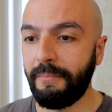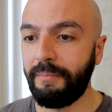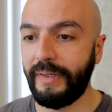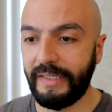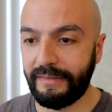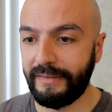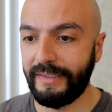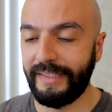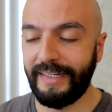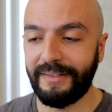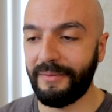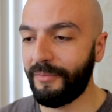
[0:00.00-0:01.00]
but
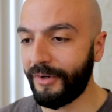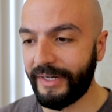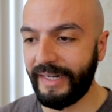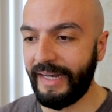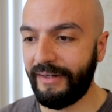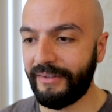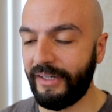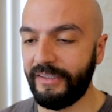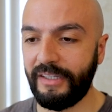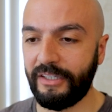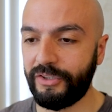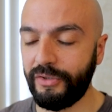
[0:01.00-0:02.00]
it ended up working out.
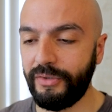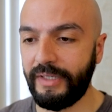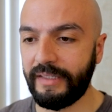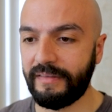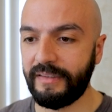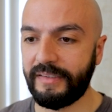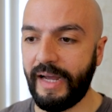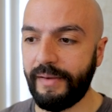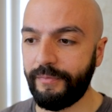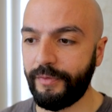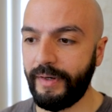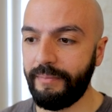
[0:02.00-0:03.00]
I'll show you guys the
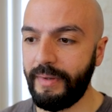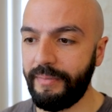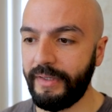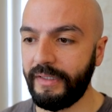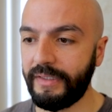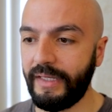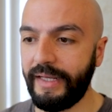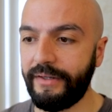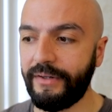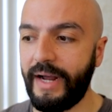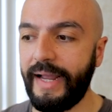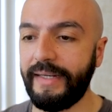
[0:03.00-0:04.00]
time frame maybe a little
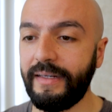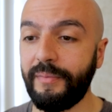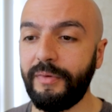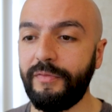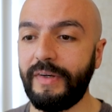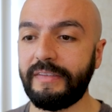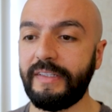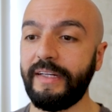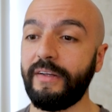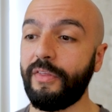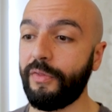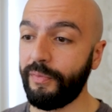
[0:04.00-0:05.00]
later. I ended up
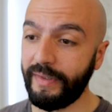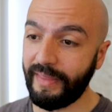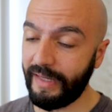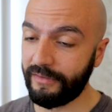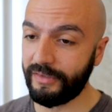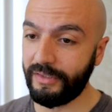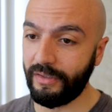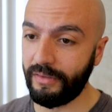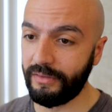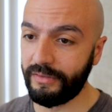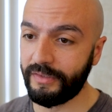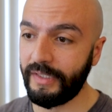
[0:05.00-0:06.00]
investing
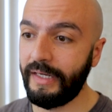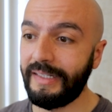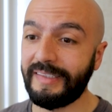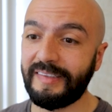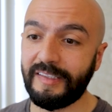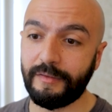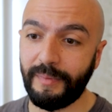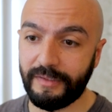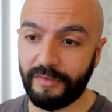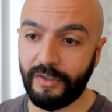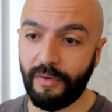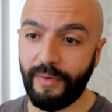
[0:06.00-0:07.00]
$3,000 6
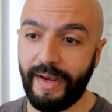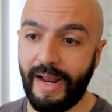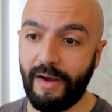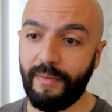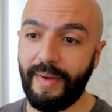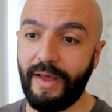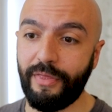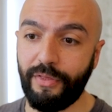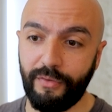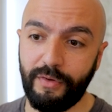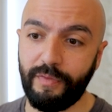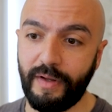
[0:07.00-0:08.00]
months ago, and now I'm at
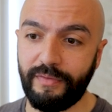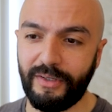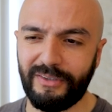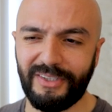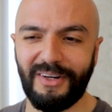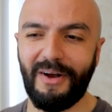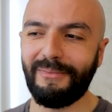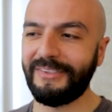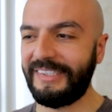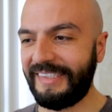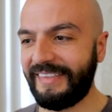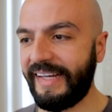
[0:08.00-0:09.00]
$3,500
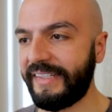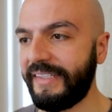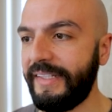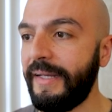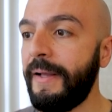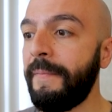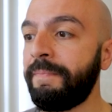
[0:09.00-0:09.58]
almost exactly.